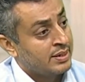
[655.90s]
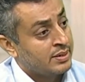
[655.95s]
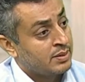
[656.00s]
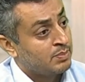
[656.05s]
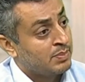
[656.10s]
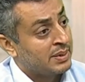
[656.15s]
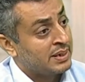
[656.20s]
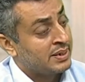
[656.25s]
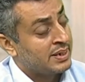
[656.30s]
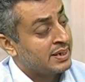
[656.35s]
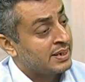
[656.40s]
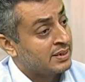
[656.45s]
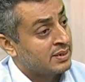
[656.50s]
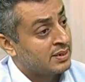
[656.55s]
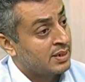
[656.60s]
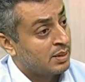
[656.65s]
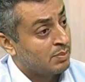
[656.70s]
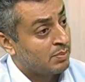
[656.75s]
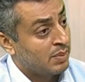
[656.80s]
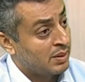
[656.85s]
It
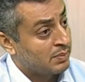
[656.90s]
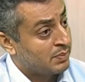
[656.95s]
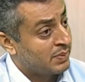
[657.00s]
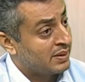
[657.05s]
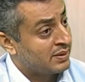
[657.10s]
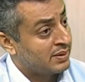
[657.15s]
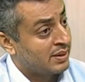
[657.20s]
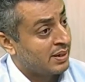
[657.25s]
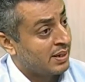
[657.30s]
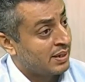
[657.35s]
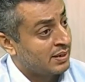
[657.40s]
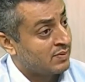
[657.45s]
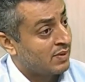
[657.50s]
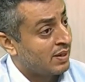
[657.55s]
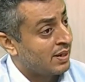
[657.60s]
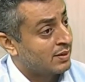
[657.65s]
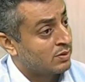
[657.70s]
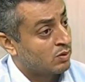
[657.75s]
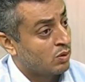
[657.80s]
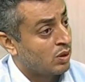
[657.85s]
maintains their blood pressure as
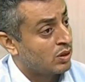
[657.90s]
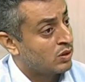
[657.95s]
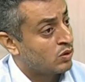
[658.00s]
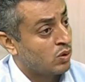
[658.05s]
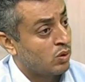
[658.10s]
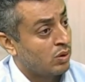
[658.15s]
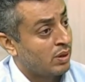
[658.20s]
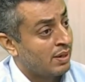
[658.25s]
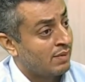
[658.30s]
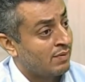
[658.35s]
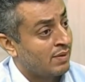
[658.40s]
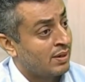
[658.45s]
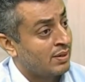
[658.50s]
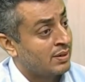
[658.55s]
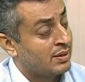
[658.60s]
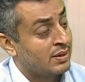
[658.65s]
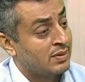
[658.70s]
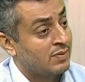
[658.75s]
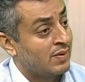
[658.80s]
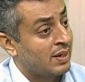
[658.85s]
well as cholesterol level.
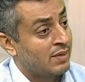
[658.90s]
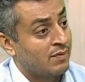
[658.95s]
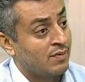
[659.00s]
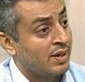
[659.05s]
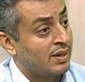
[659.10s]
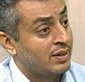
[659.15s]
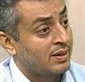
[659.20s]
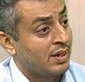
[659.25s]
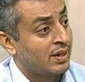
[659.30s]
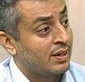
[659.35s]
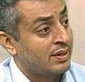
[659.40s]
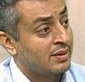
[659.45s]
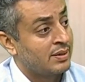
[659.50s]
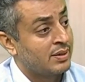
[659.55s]
It is very vital.